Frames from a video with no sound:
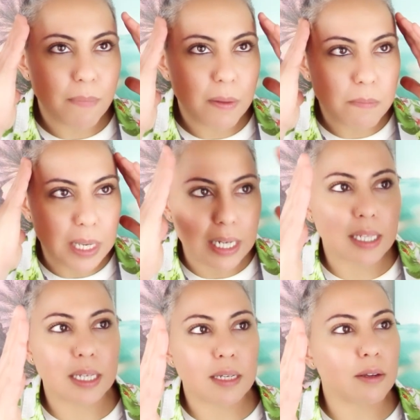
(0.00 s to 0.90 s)

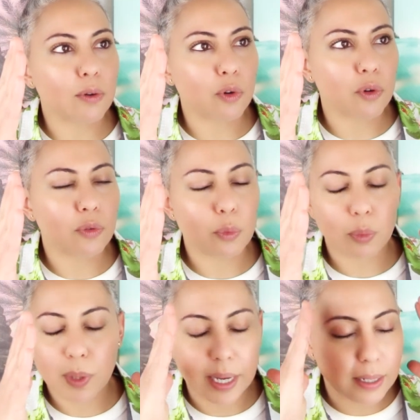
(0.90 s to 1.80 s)
immediately
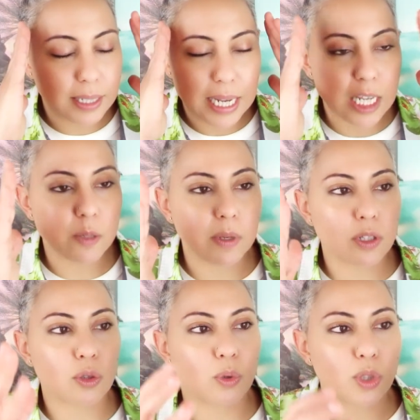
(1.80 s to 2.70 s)
like takes me
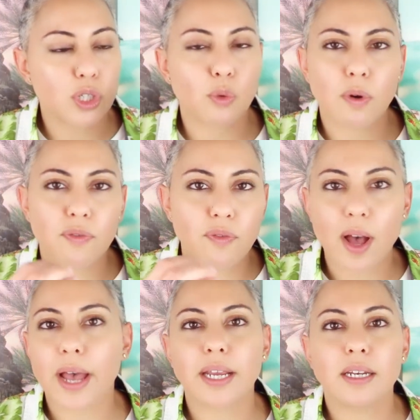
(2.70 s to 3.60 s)
to just a
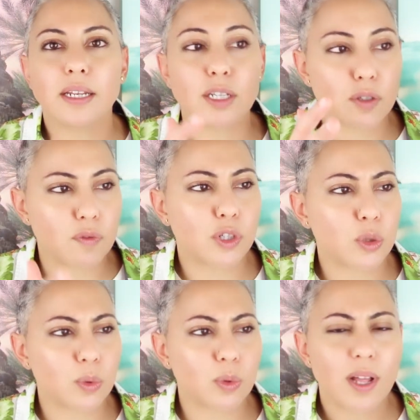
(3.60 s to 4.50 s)
refined
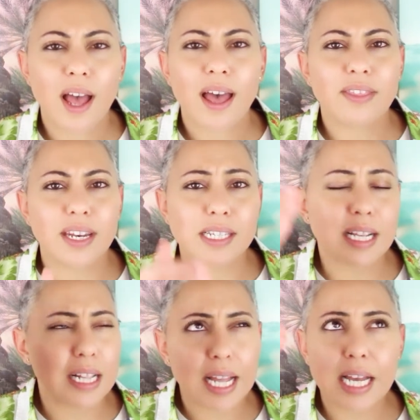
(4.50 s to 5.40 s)
individual that is
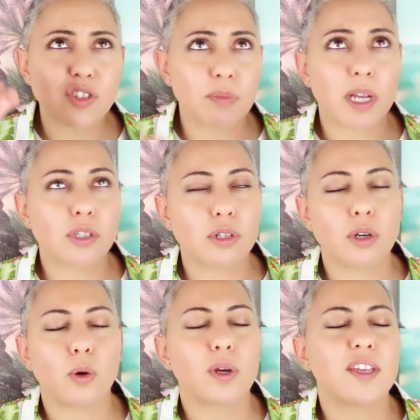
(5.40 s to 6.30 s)
class from head to
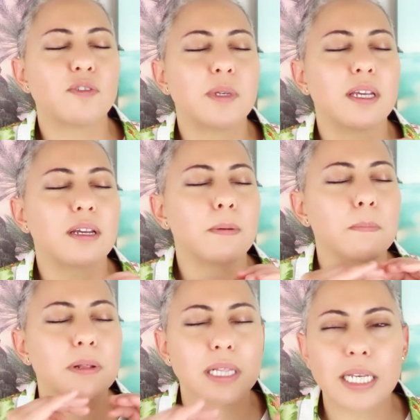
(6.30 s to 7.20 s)
toe gives me
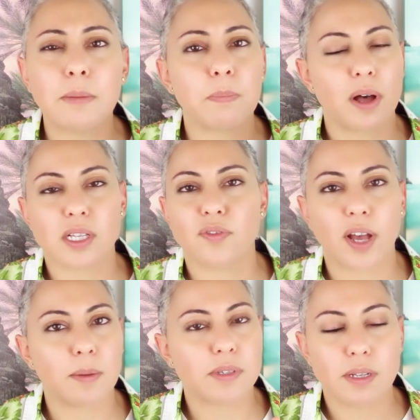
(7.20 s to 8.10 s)
complete boss
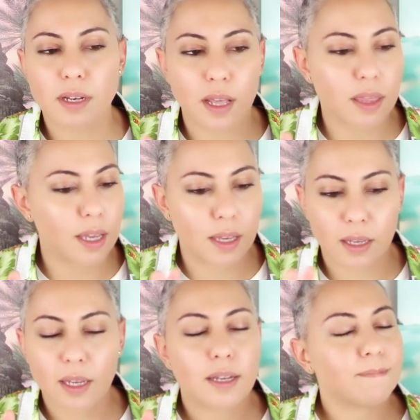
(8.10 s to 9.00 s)
vibes nothing